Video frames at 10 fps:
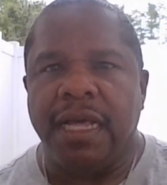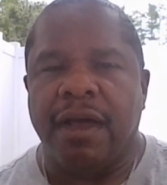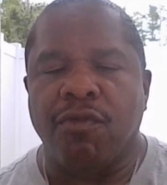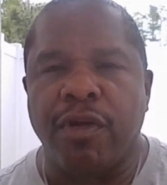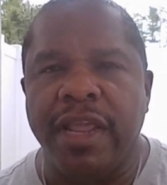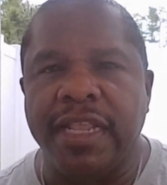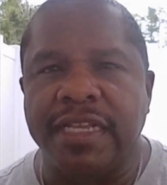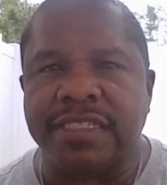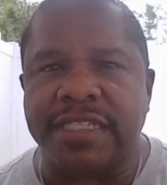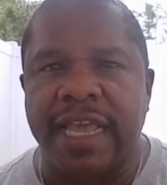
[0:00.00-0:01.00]
a
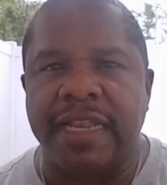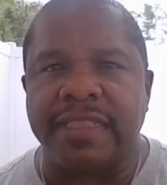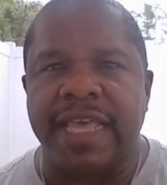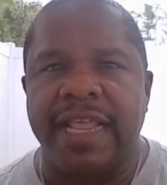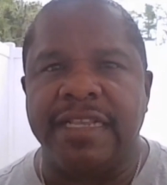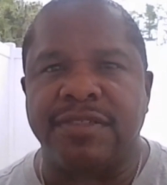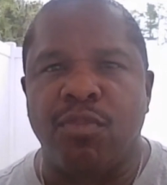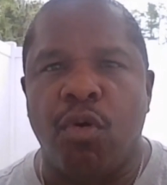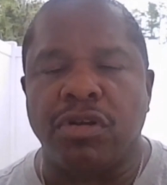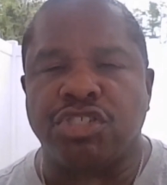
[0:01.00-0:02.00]
radius that is
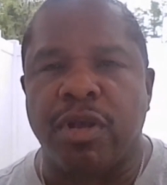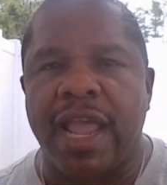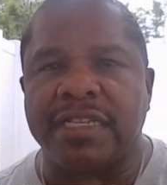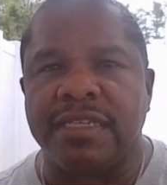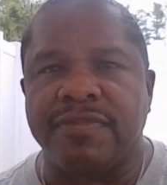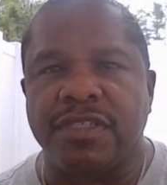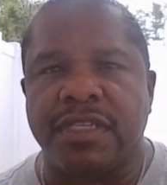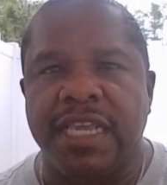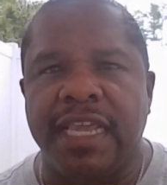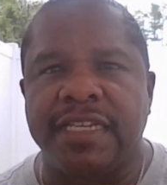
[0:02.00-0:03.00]
more attractive to
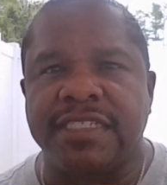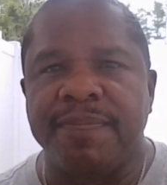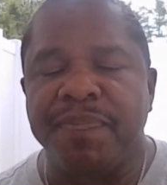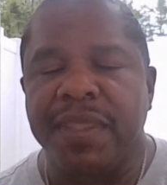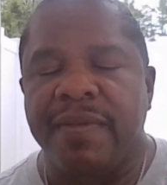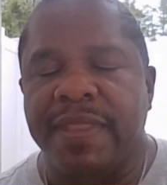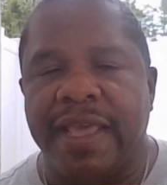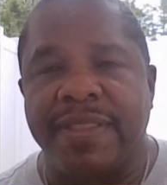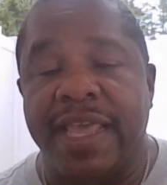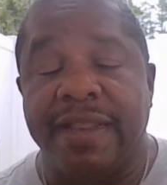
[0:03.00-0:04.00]
kids
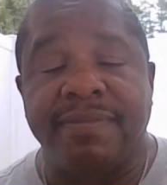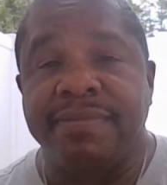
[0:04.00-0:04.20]
that